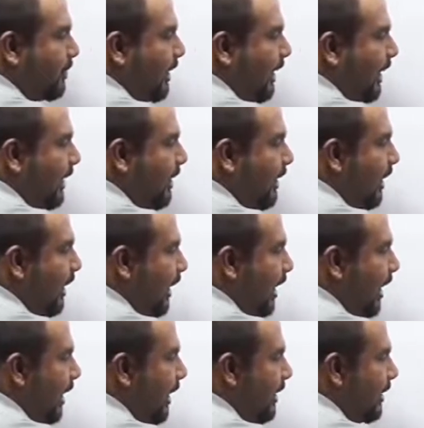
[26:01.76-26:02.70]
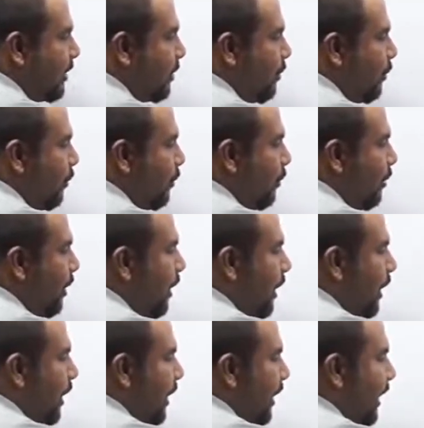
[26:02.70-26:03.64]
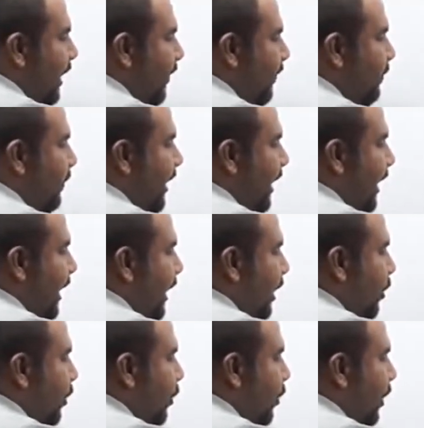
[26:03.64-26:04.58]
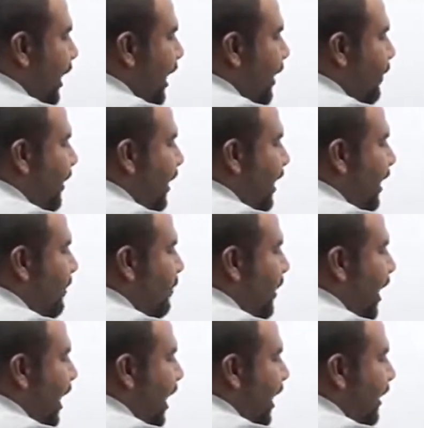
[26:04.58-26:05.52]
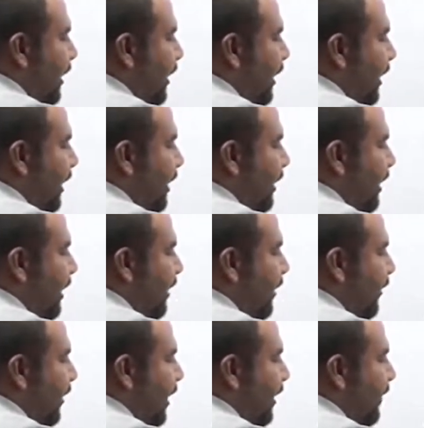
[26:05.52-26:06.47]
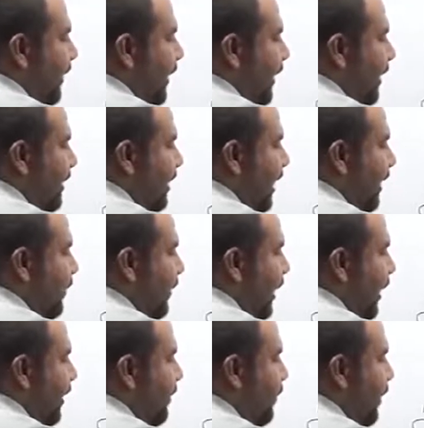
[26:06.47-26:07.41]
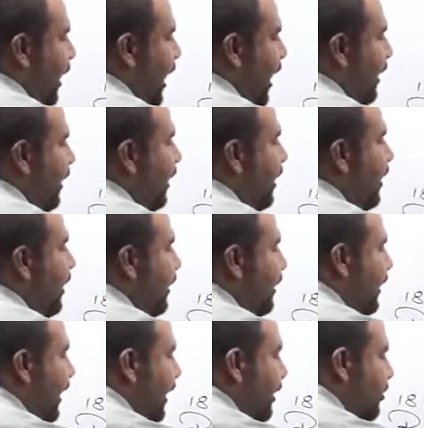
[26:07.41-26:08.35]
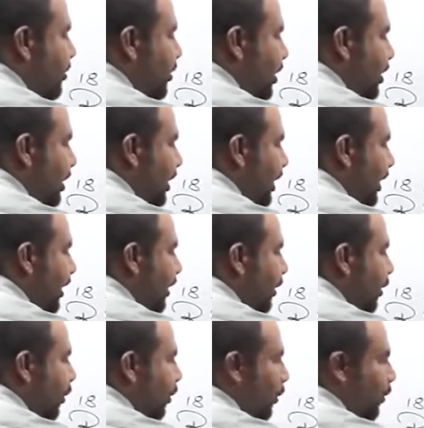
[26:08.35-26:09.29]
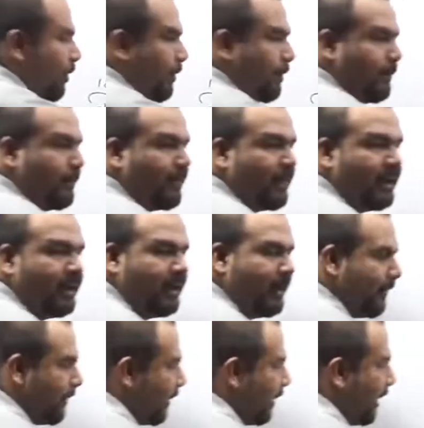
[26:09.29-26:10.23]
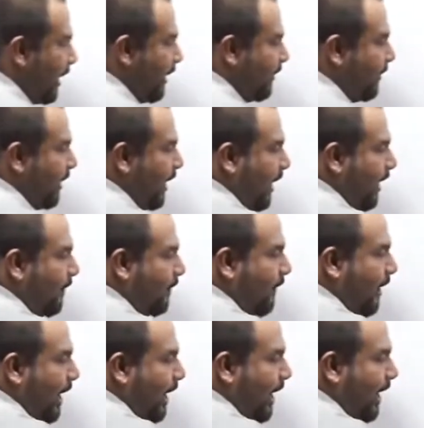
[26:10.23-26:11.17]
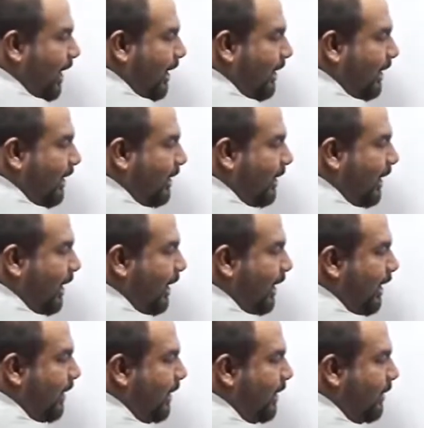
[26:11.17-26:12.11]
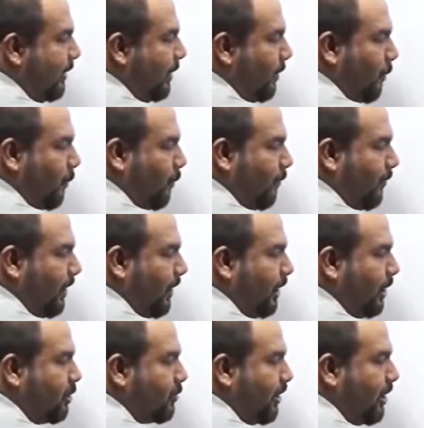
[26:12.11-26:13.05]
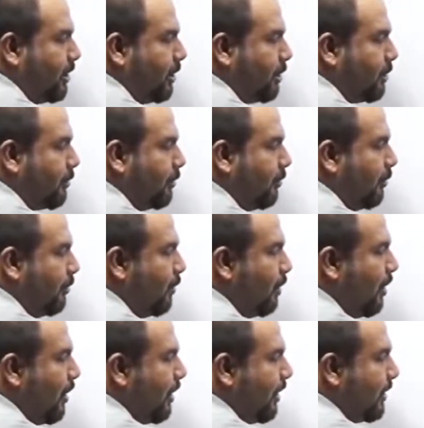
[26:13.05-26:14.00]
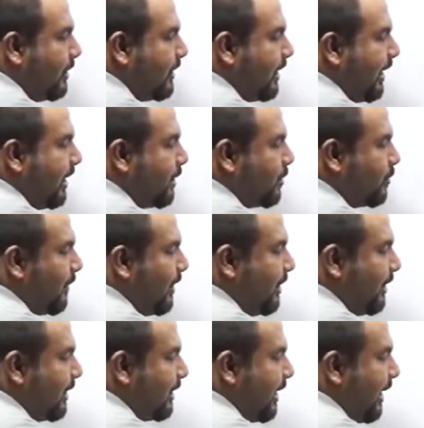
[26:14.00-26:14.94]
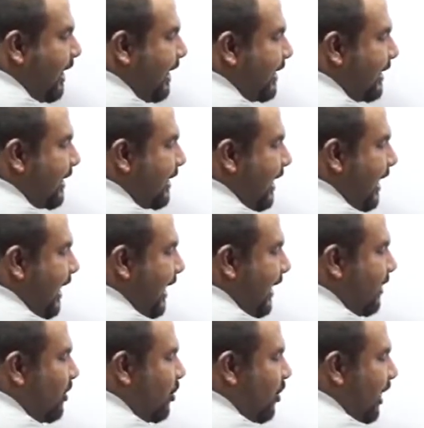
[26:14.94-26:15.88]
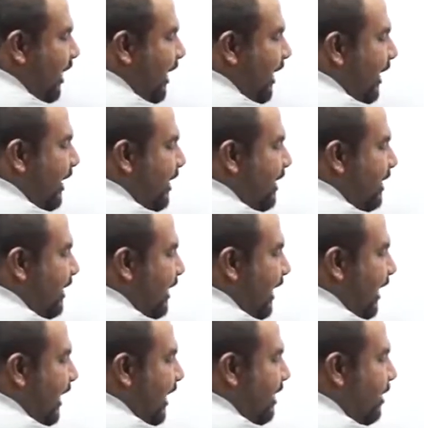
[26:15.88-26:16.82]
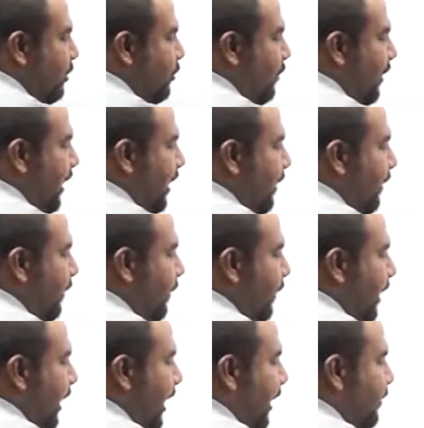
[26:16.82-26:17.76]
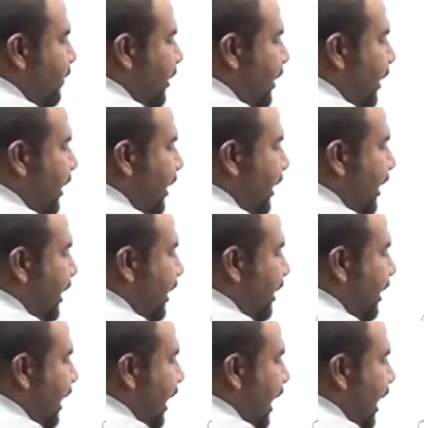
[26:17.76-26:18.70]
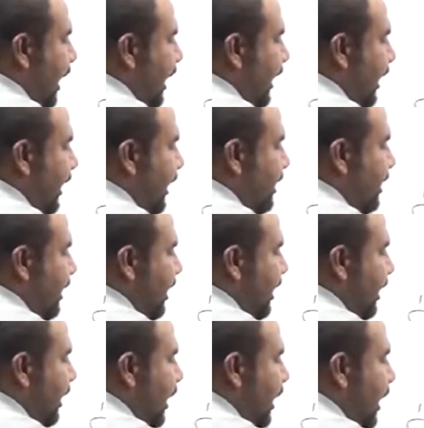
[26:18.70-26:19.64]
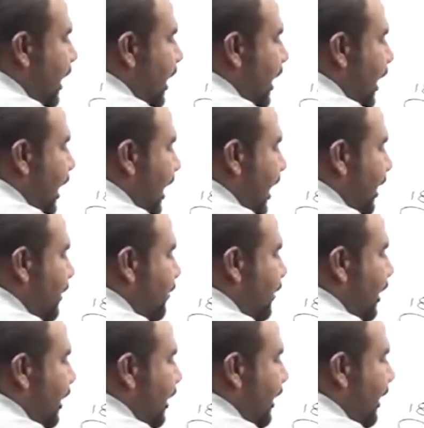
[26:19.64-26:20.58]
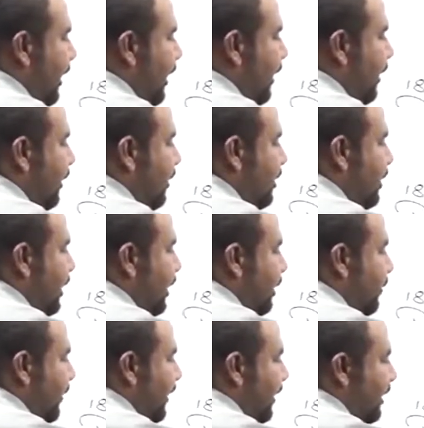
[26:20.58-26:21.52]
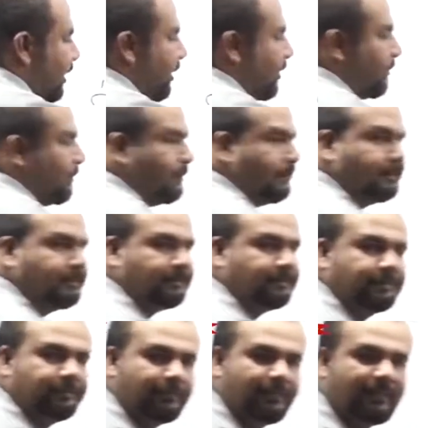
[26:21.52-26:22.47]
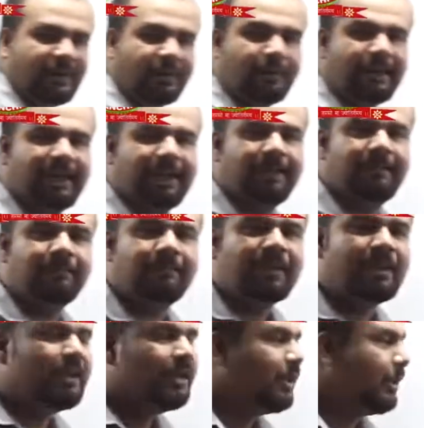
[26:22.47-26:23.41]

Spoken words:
Z, High School, Love May LO, MAN Man, Indian Railways, MAN Man, then GT Road. And again we have I9, V22, Z26, H8, L12, M13, R18, M13, T20. Okay.